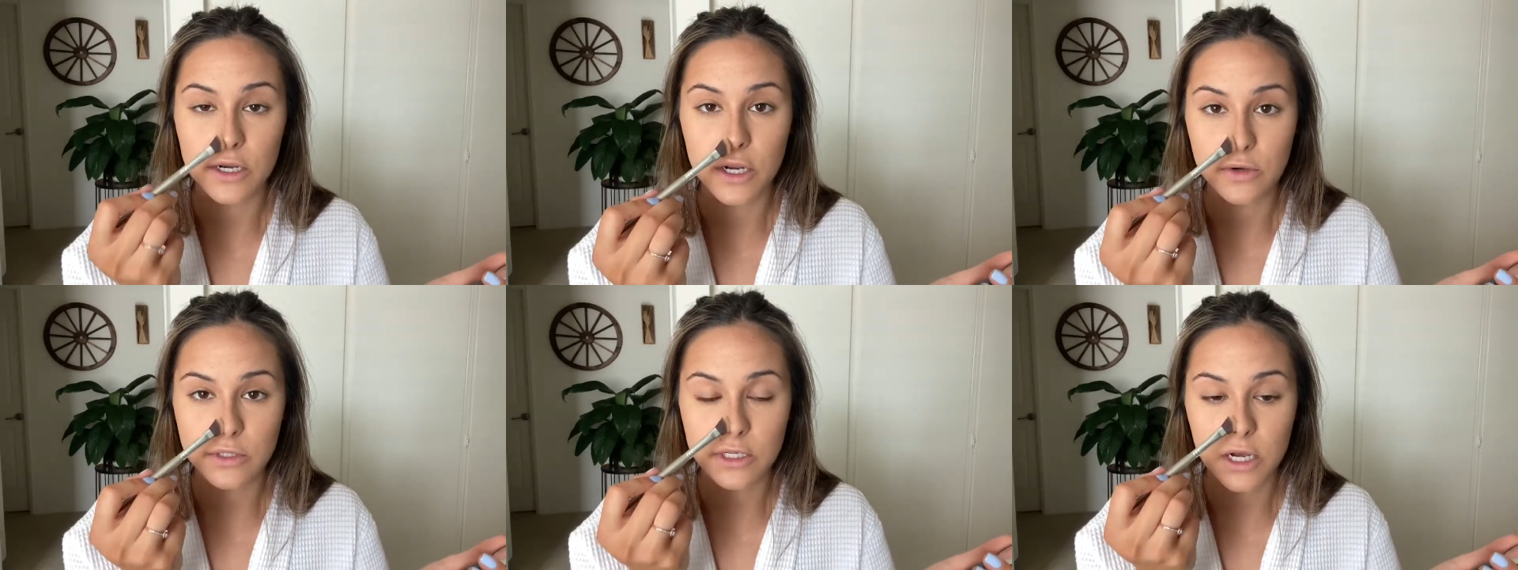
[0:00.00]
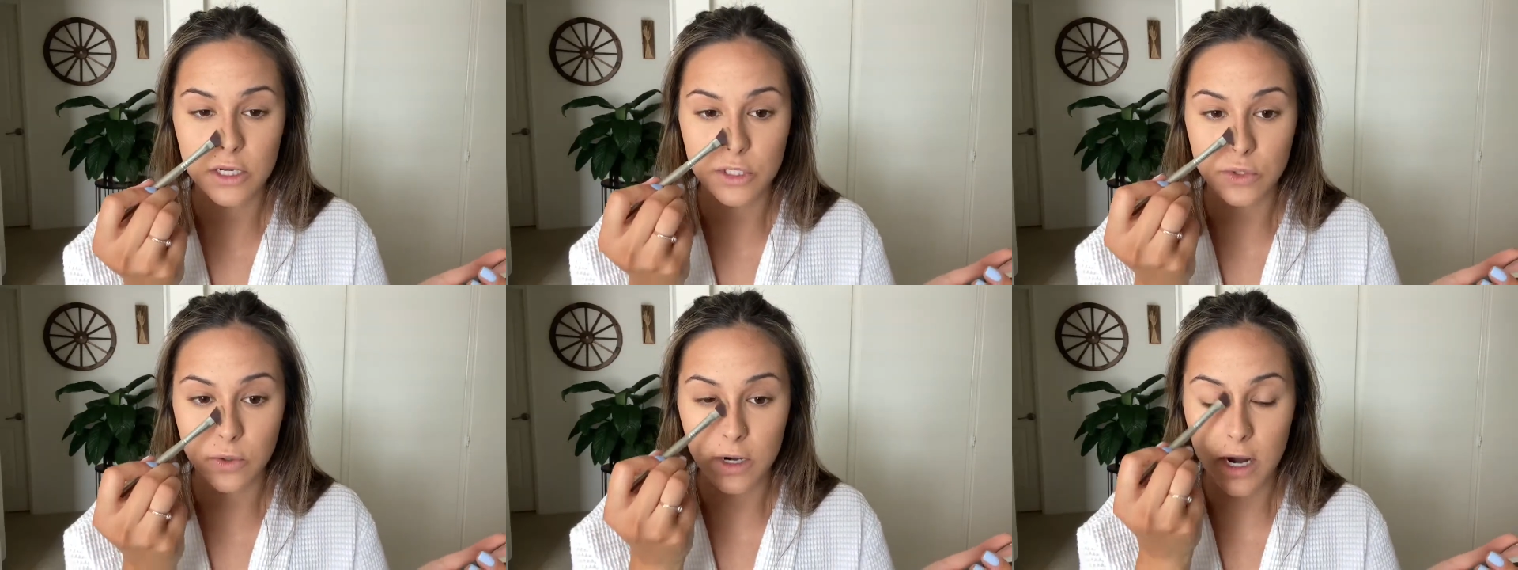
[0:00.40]
nose
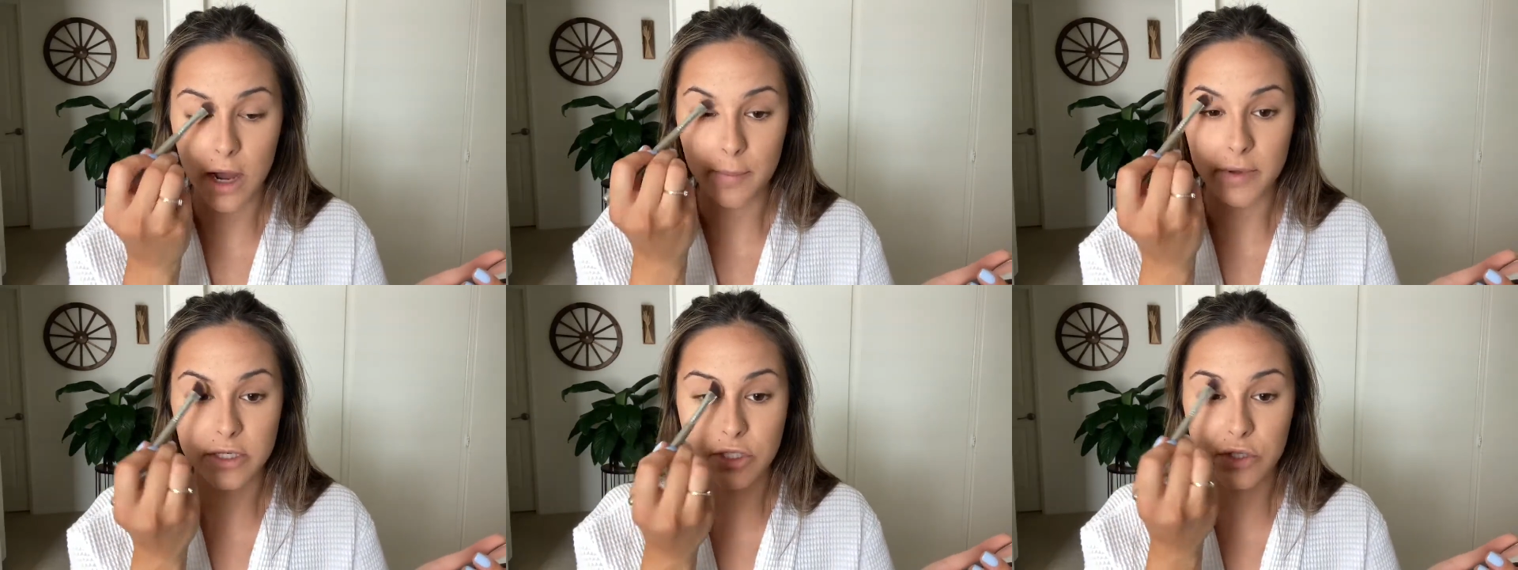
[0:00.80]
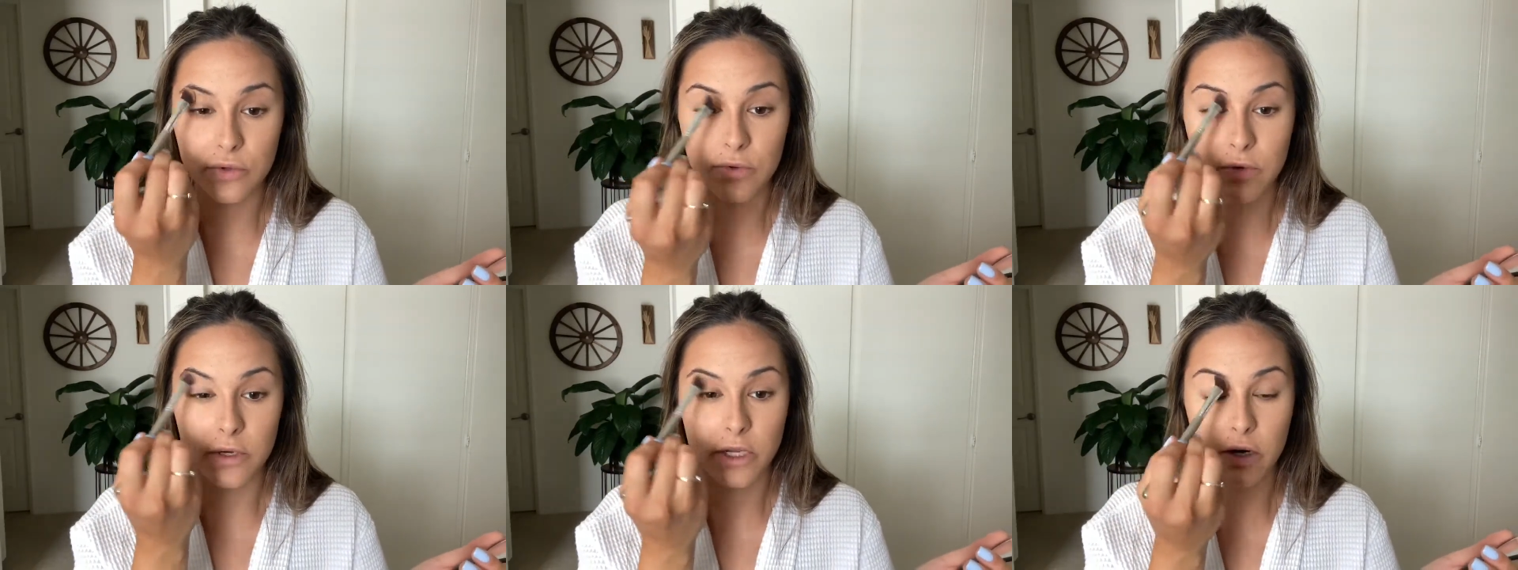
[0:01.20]
contour up
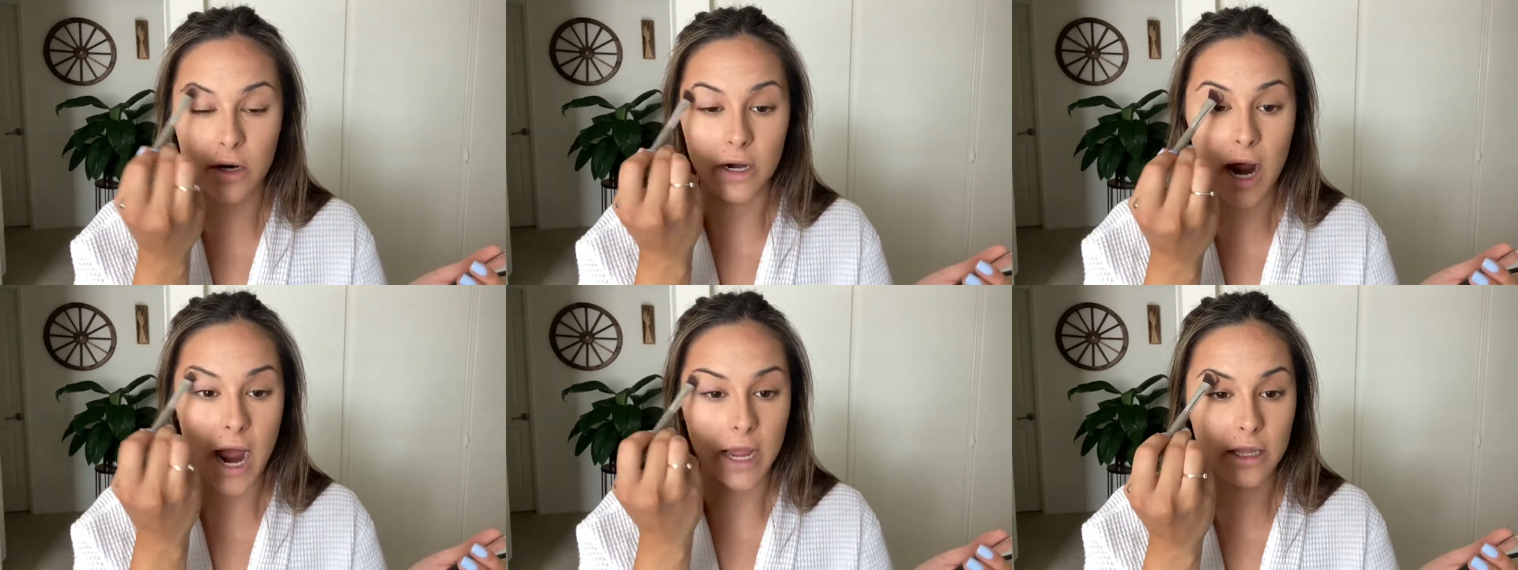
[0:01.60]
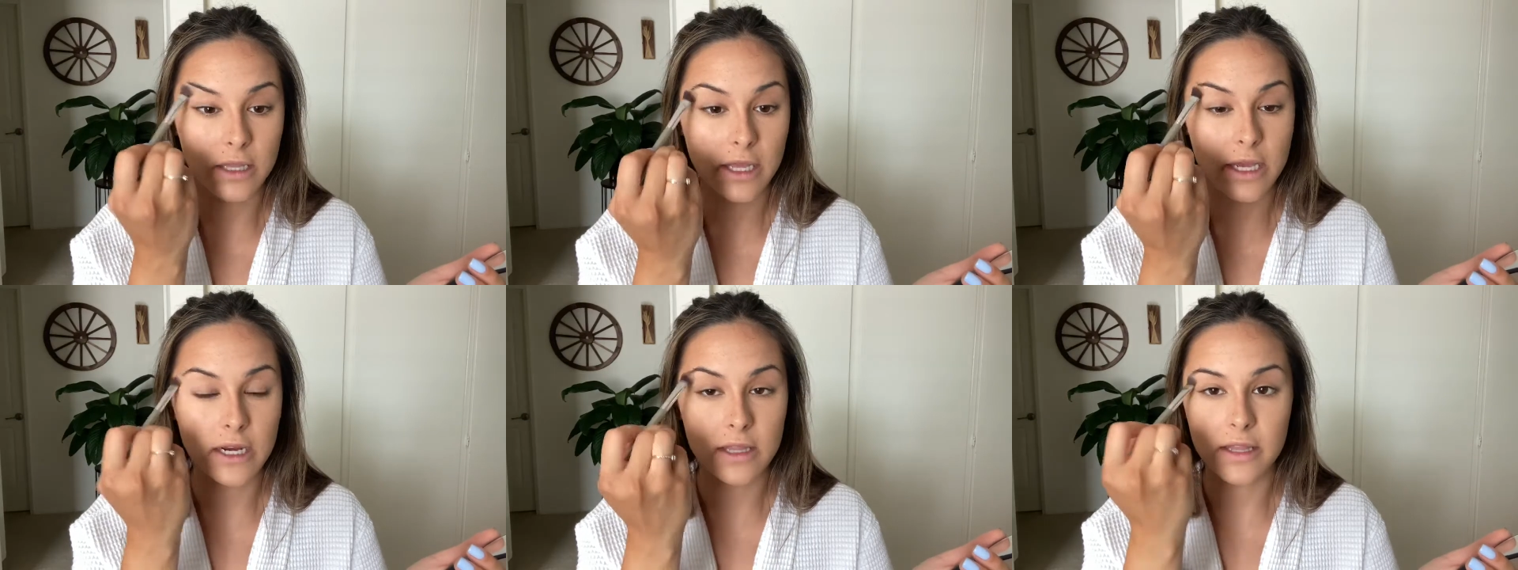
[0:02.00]
into your
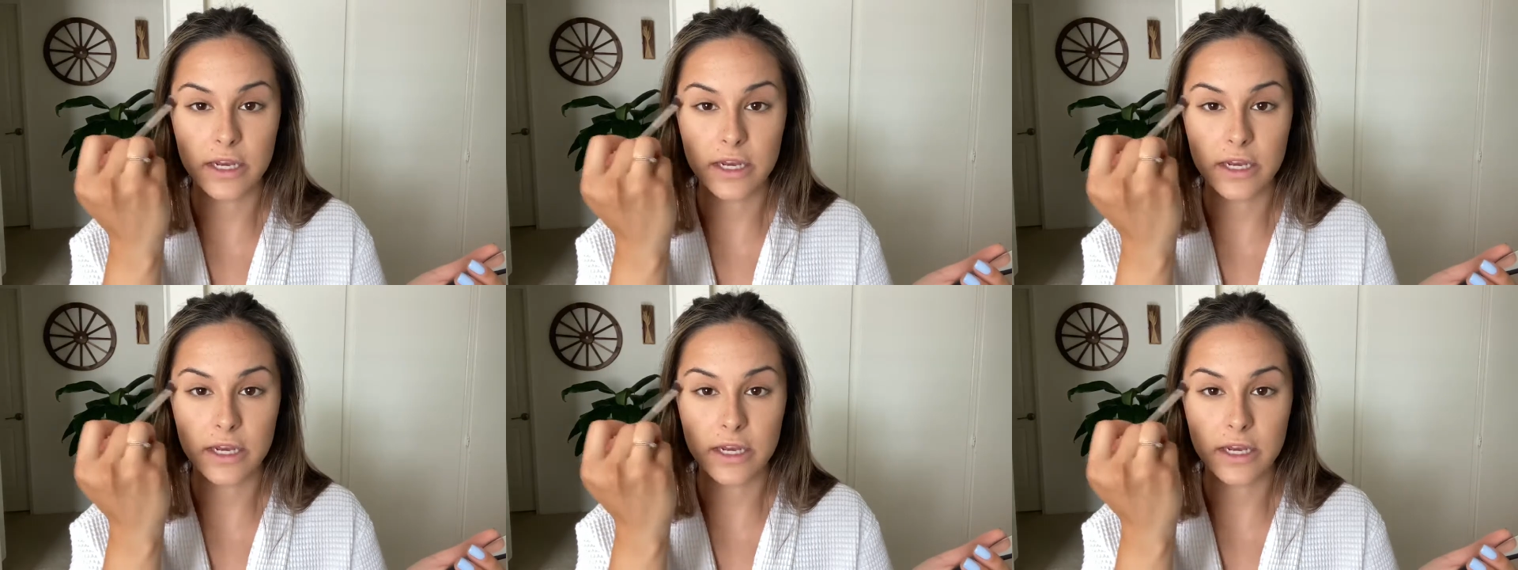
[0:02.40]
eyelid,